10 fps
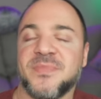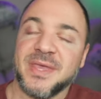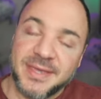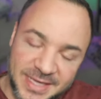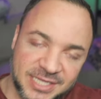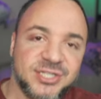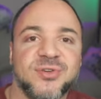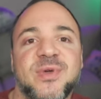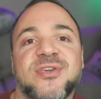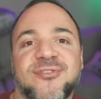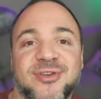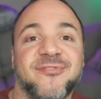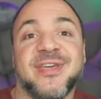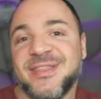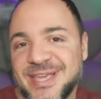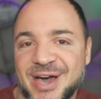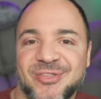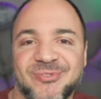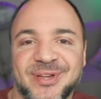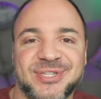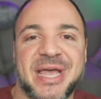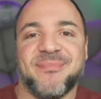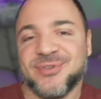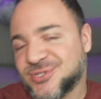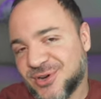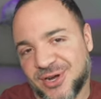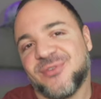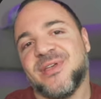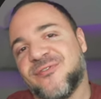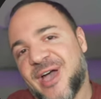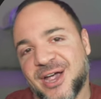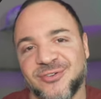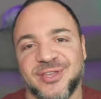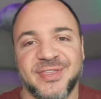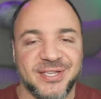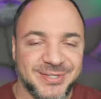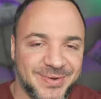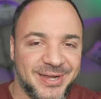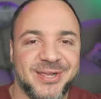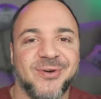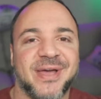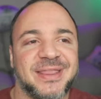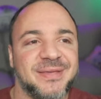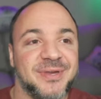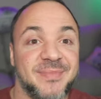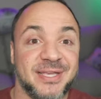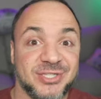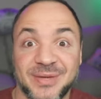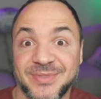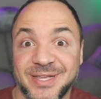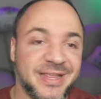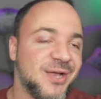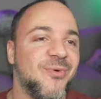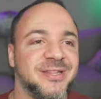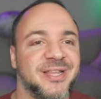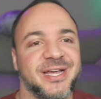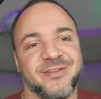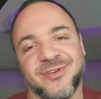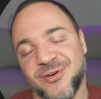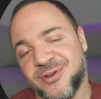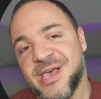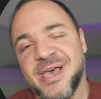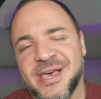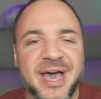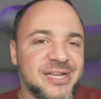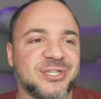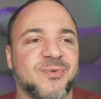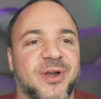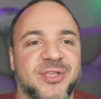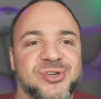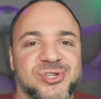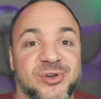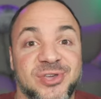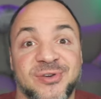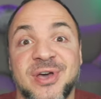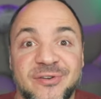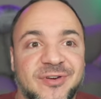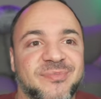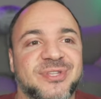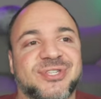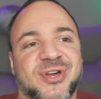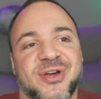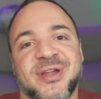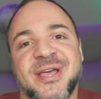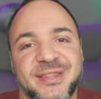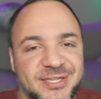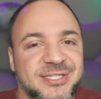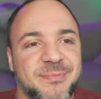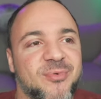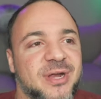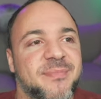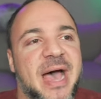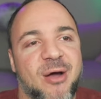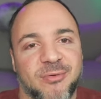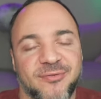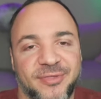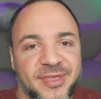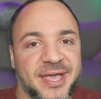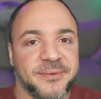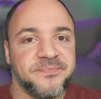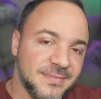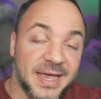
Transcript: Yes, we could have in the other example started refactoring things away to go get them to be something like one line of code. I just wanted to show you from the start, this is a pretty powerful thing. And